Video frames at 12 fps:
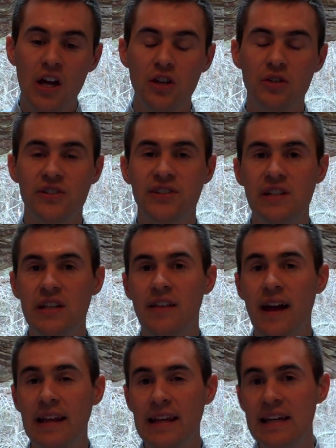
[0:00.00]
you'll see
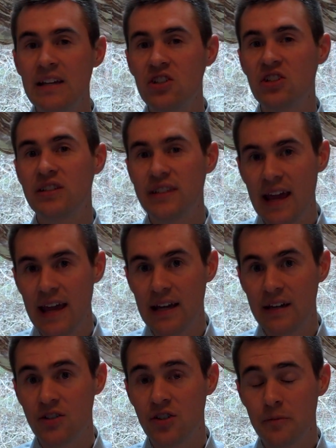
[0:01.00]
that each
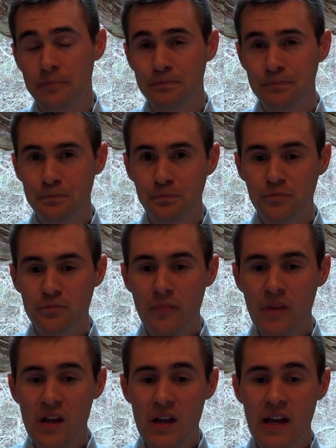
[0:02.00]
stage
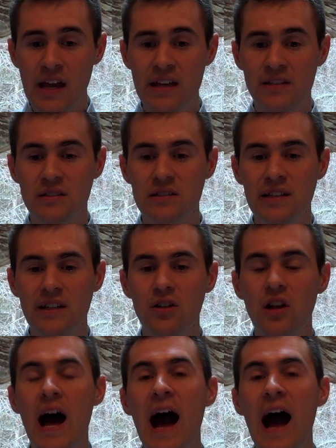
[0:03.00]
is a little